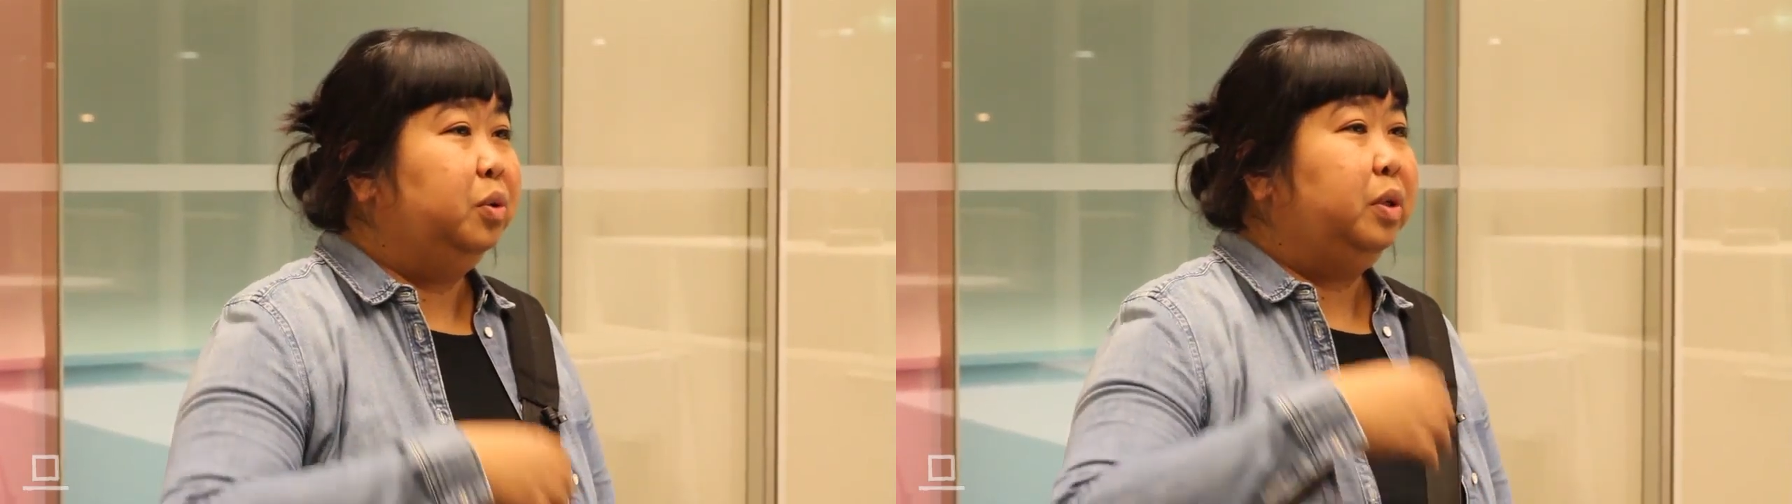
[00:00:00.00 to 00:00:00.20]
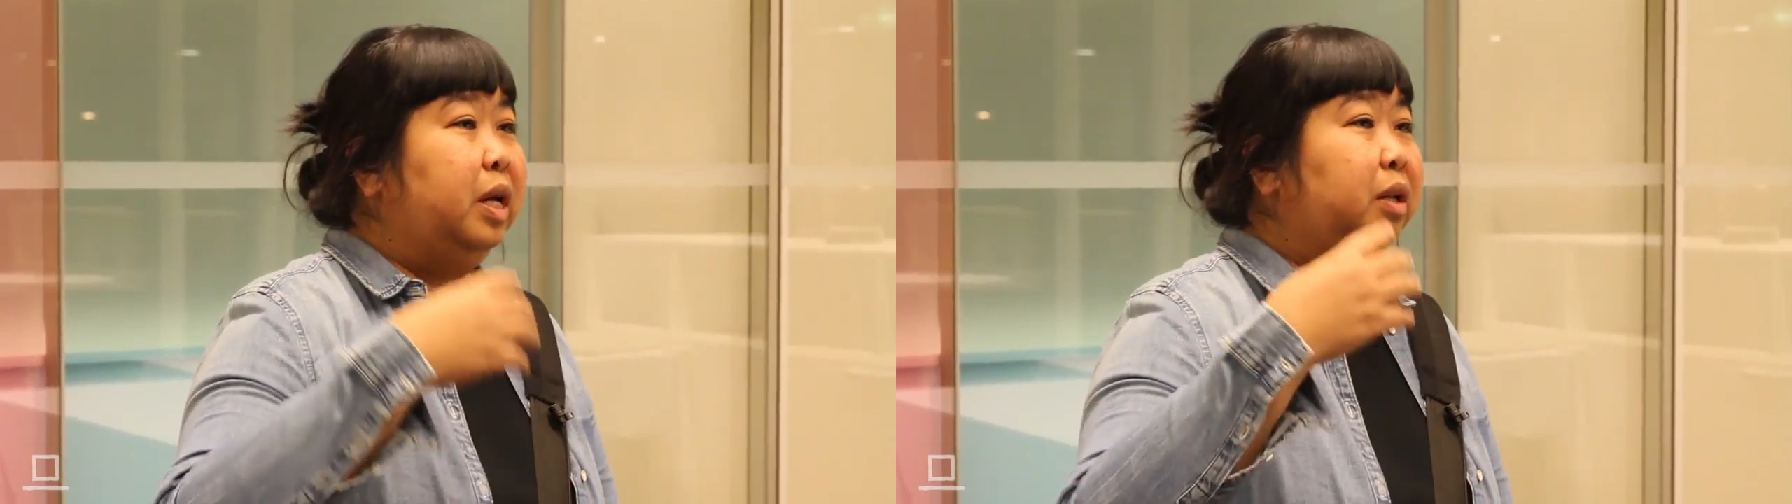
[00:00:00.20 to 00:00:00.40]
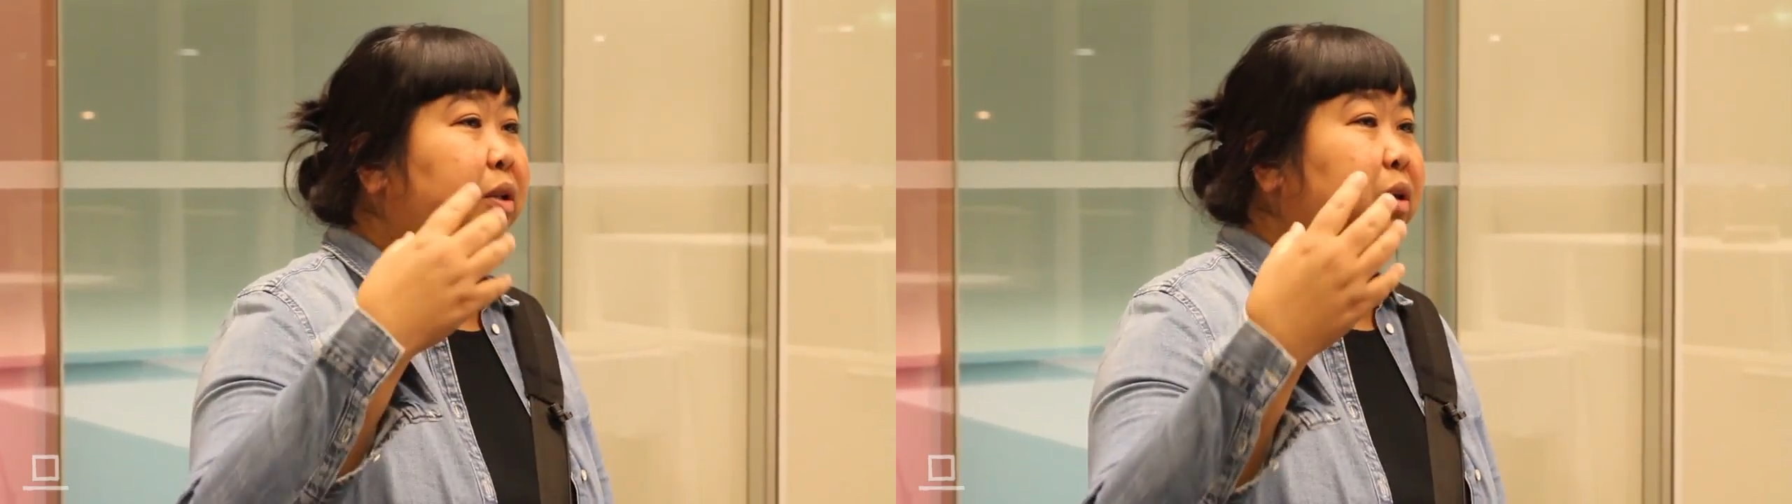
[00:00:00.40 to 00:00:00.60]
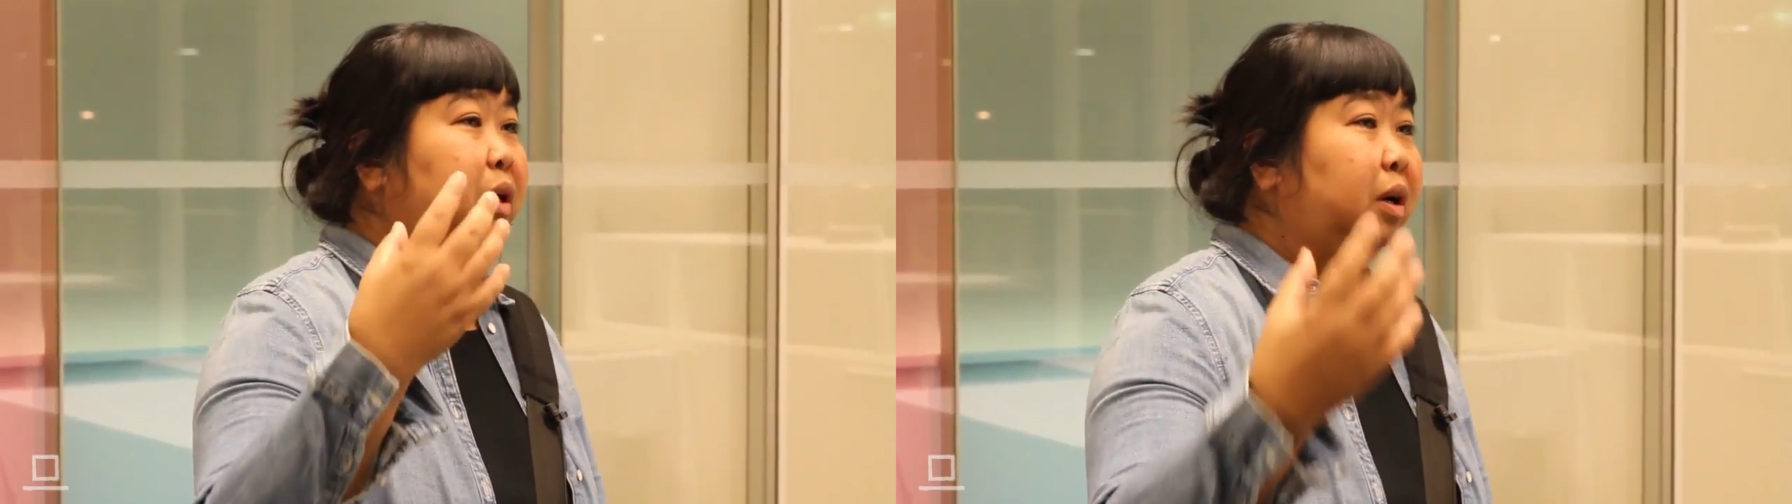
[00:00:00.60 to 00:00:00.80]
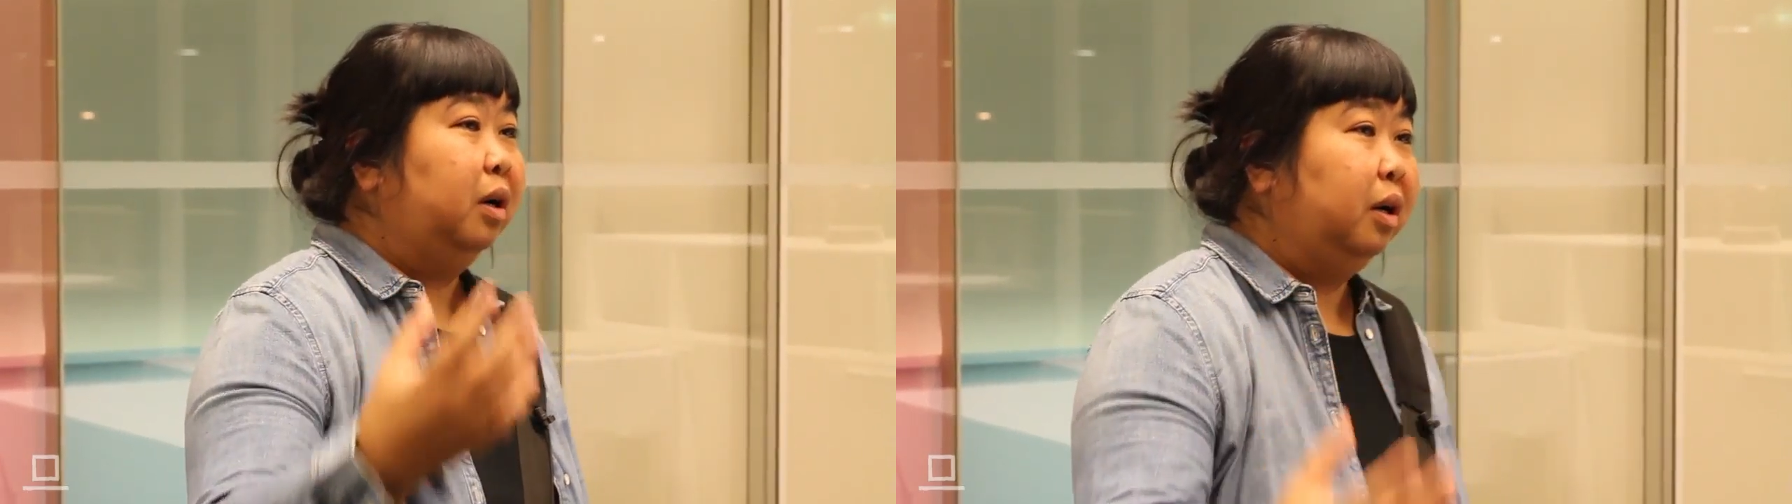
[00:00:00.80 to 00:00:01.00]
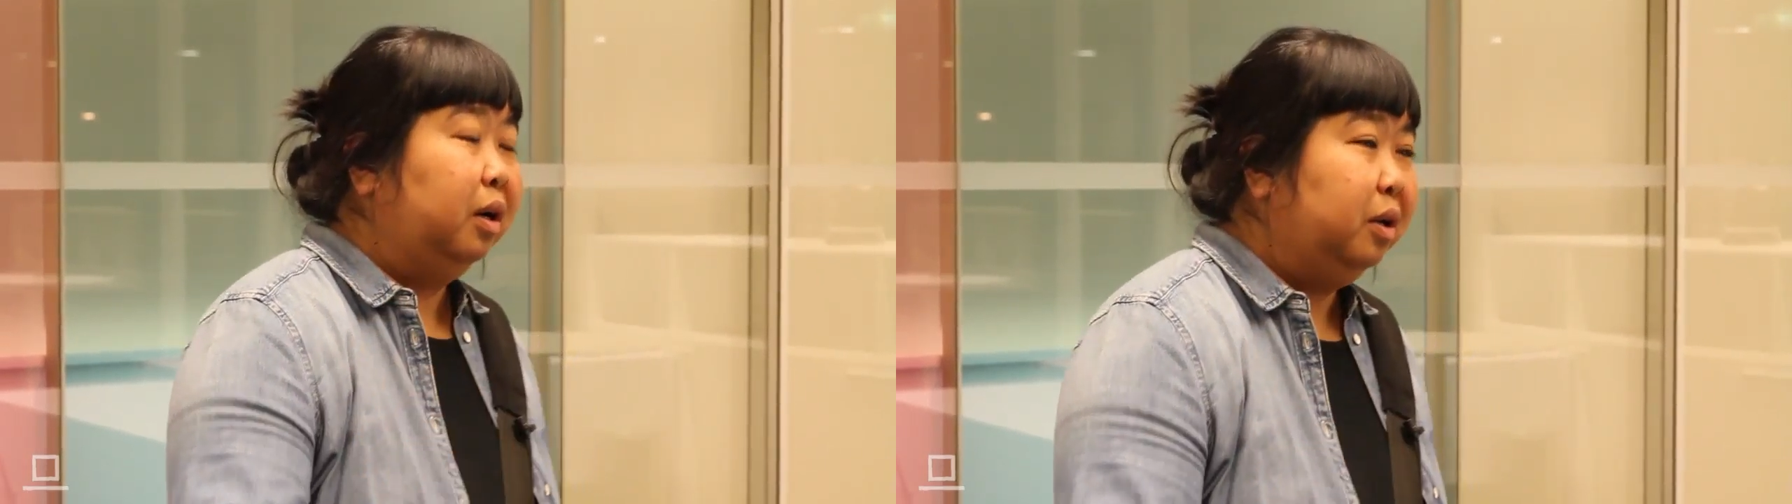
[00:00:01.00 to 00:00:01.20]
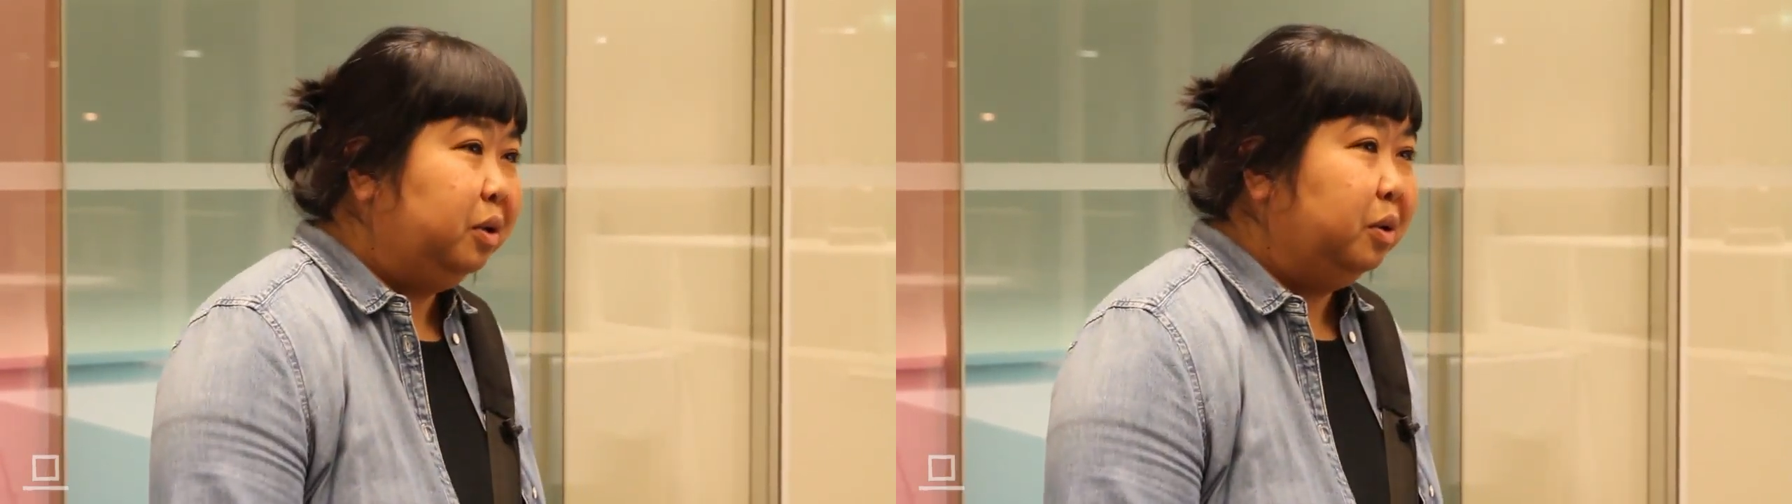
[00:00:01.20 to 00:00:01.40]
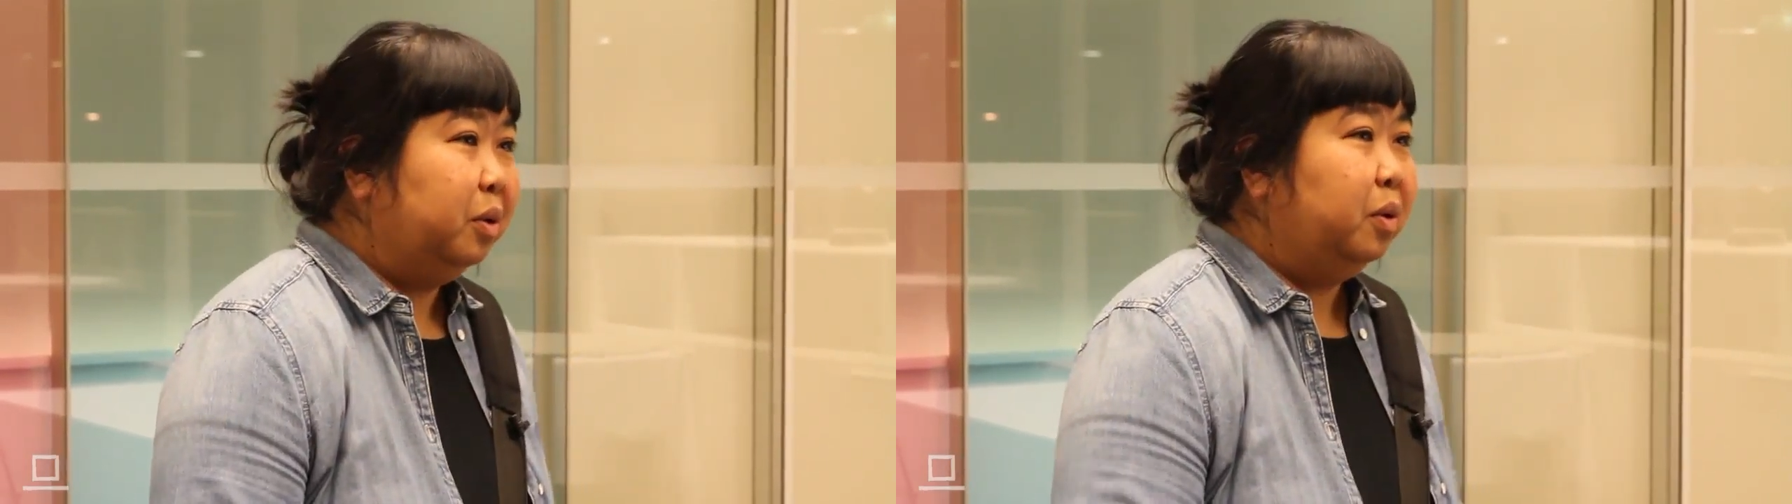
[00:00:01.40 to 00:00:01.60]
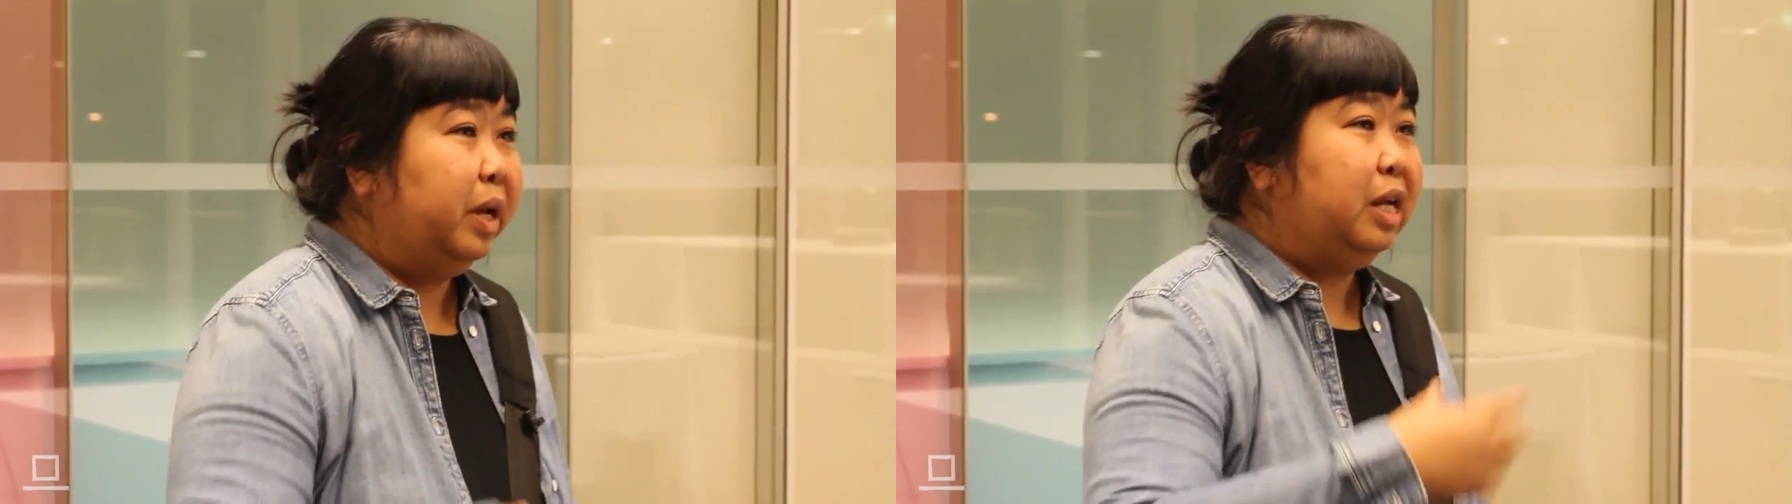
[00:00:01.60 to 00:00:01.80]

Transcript: to get you know,